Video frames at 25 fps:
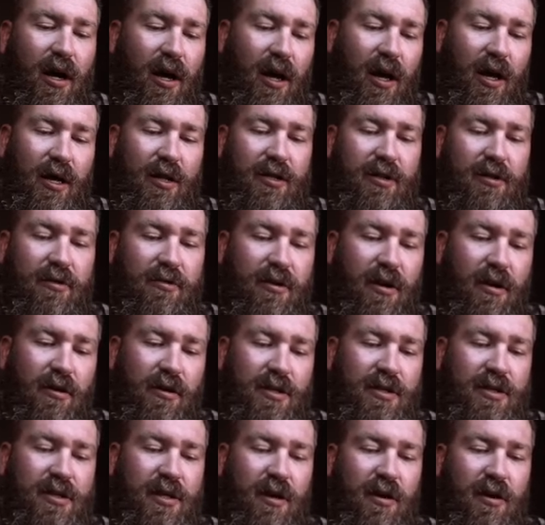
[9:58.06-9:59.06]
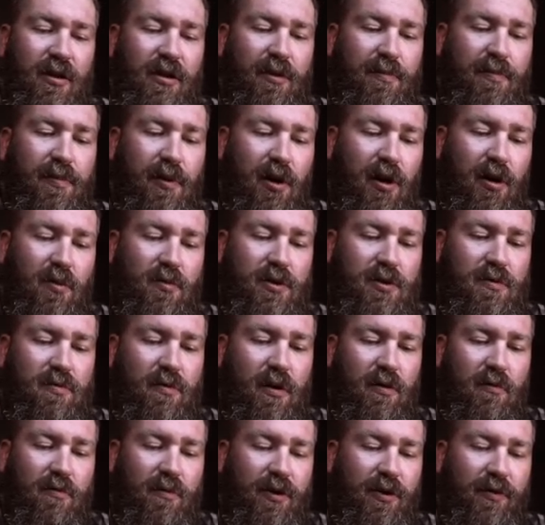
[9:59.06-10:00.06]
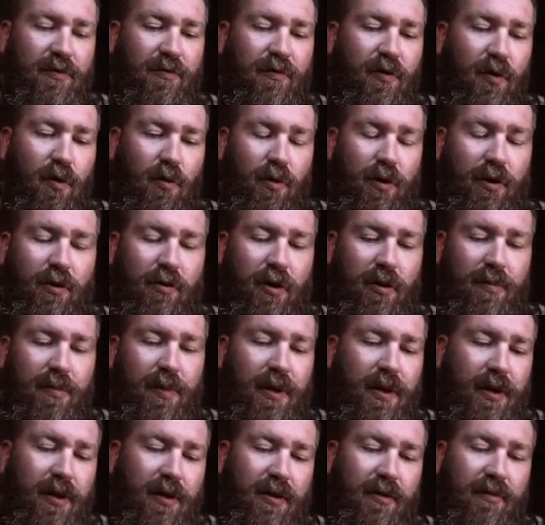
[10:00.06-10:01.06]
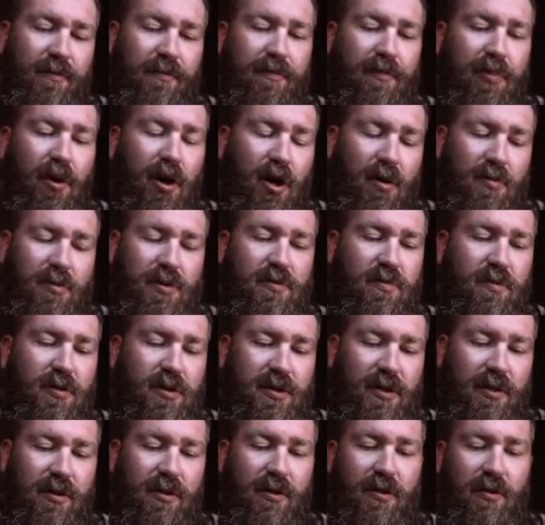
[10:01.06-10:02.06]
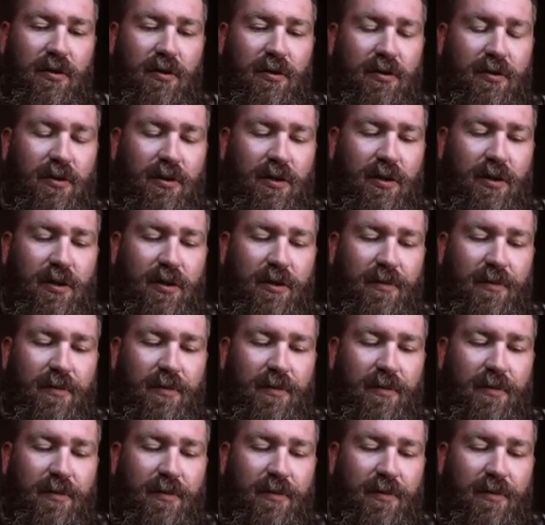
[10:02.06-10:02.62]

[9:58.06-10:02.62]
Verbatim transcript: I do notice that on the palm swell, when you forward grip it, the palm swell's a little,